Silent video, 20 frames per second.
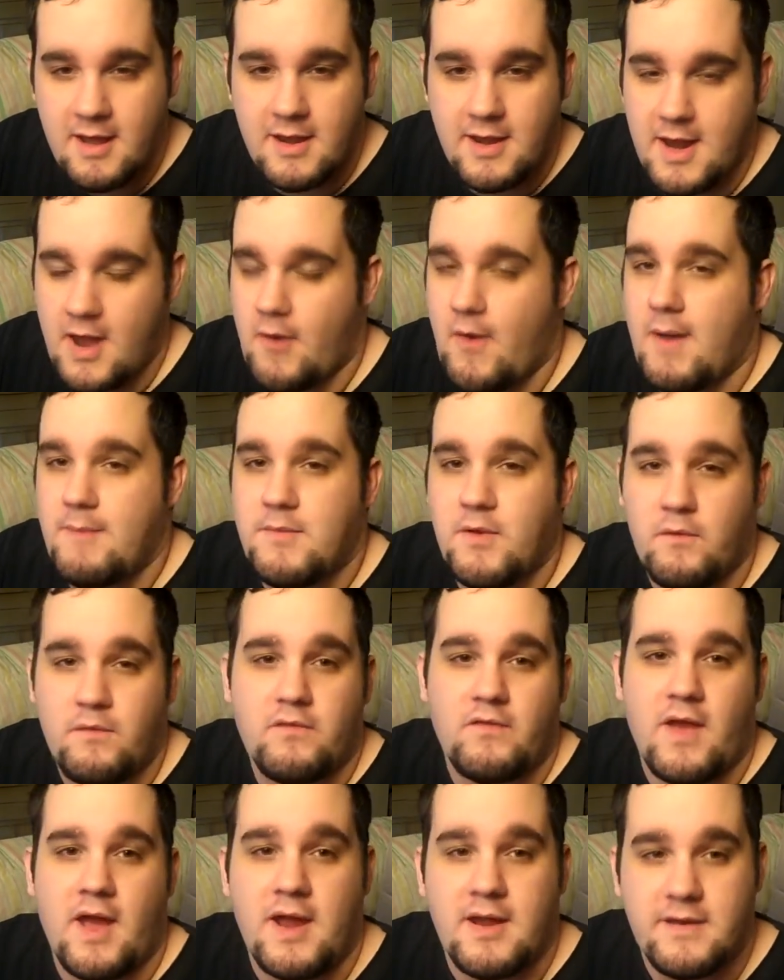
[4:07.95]
Now, I'm no
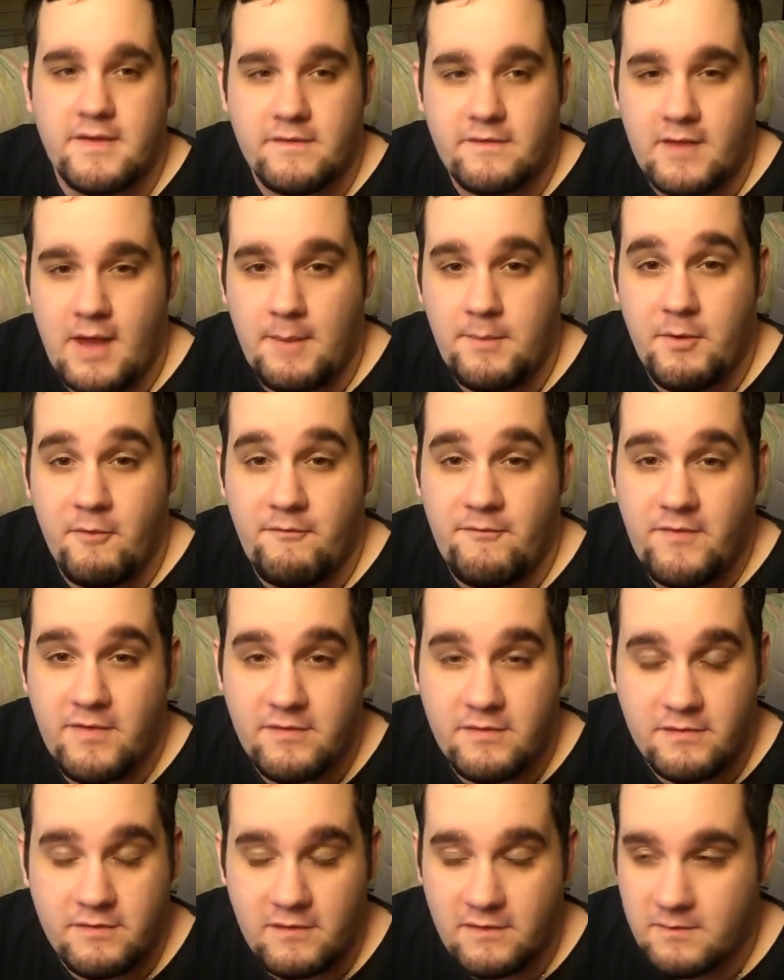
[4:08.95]
scientist, I'm no
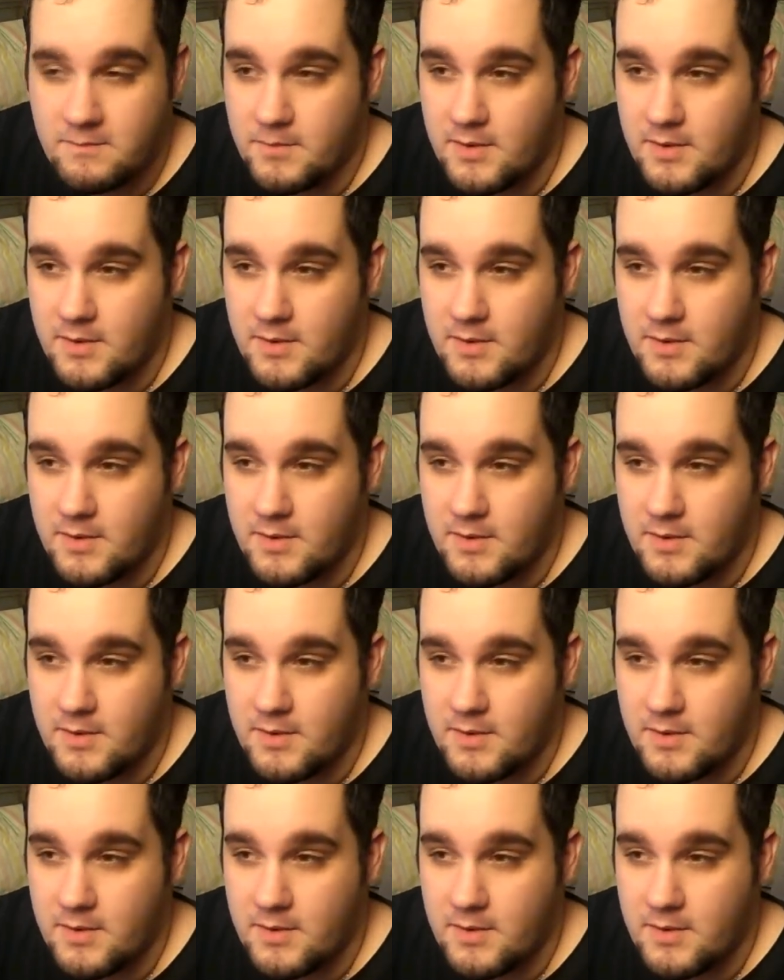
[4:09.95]
physicist,